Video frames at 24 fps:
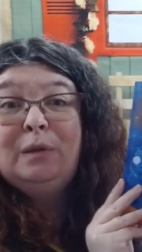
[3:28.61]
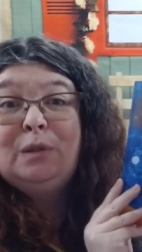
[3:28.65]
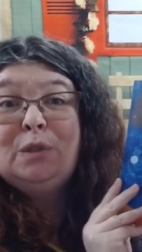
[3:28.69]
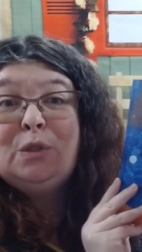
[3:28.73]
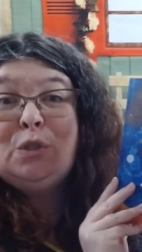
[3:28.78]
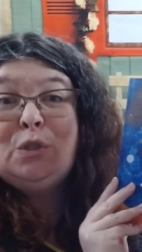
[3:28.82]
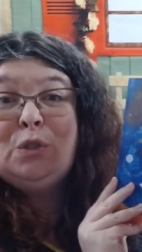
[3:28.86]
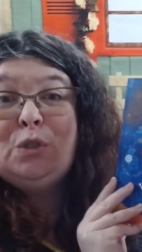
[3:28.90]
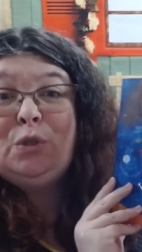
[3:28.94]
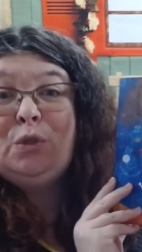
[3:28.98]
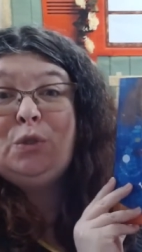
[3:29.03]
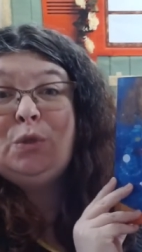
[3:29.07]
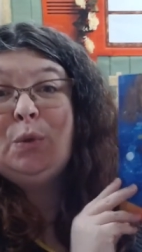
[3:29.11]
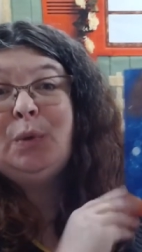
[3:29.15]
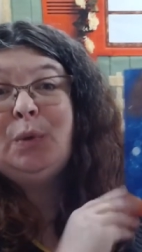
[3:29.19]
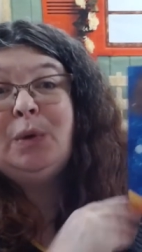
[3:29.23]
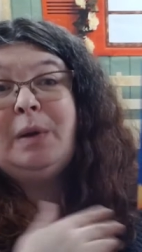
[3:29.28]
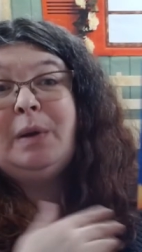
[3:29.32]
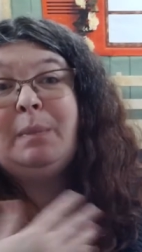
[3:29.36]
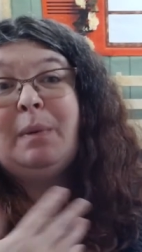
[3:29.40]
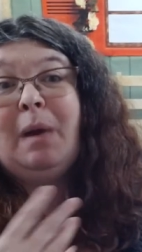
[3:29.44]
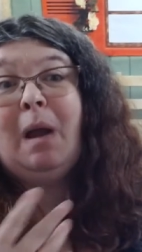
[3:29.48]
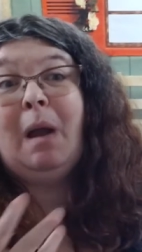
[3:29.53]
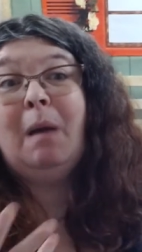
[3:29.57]

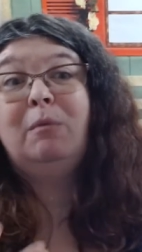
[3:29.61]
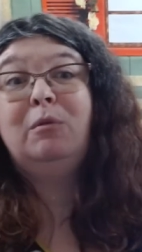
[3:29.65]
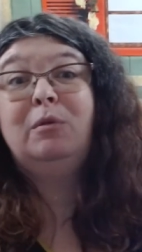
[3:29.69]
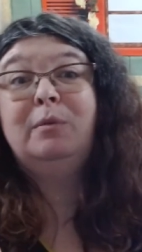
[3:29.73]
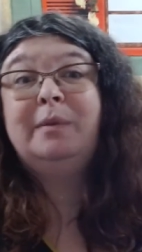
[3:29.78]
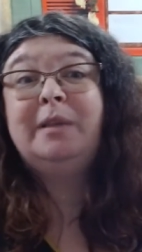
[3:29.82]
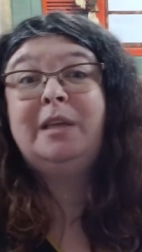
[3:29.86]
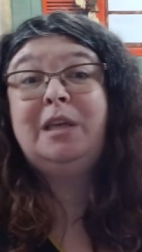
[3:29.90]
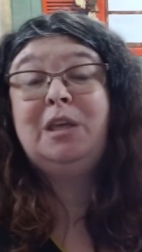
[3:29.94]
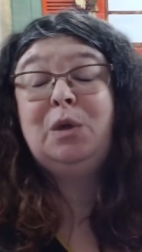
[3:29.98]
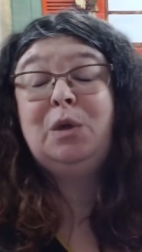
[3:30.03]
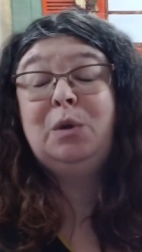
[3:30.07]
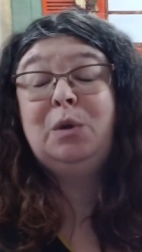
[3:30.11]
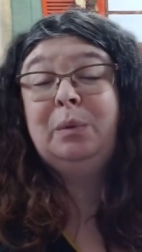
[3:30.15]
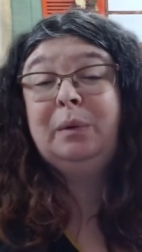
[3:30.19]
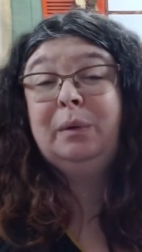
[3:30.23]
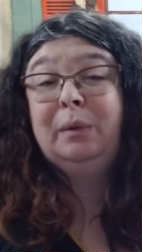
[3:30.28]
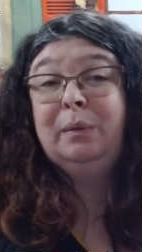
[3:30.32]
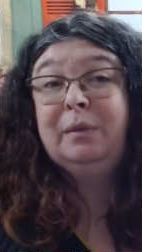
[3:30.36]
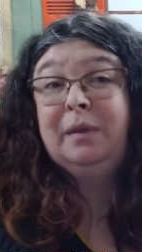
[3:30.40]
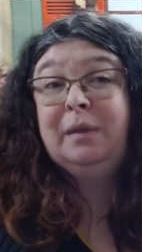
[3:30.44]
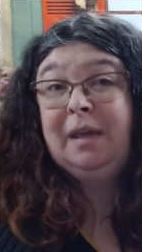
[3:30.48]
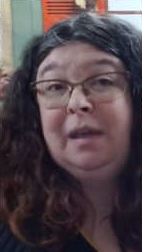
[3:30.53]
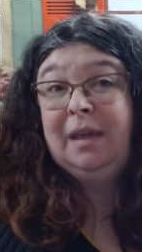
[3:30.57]
story probably you were
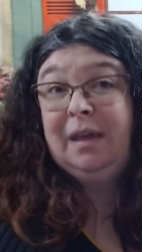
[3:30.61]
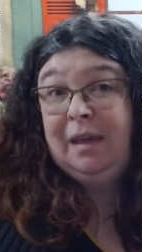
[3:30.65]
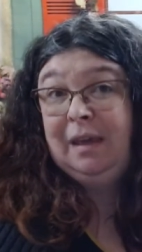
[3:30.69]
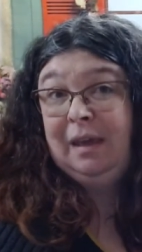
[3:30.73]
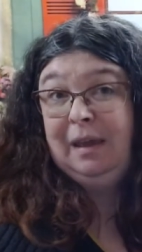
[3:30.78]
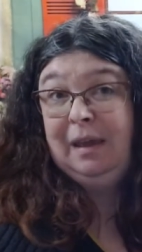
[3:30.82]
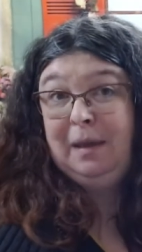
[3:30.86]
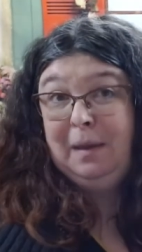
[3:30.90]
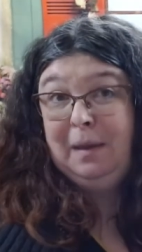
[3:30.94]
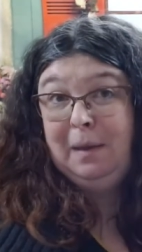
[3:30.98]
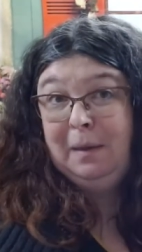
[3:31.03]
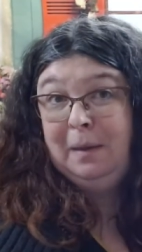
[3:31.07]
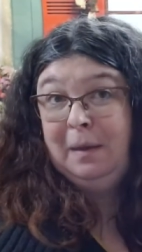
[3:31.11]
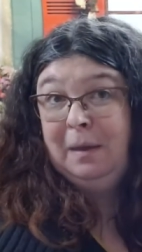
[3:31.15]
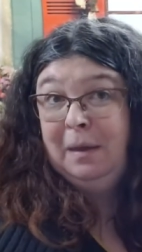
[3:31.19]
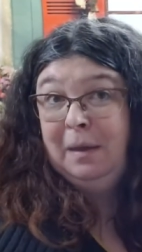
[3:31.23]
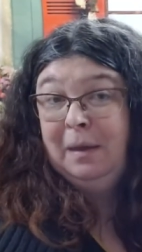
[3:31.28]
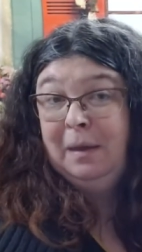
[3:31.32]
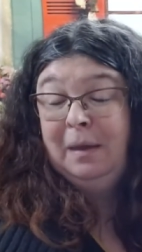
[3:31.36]
thinking.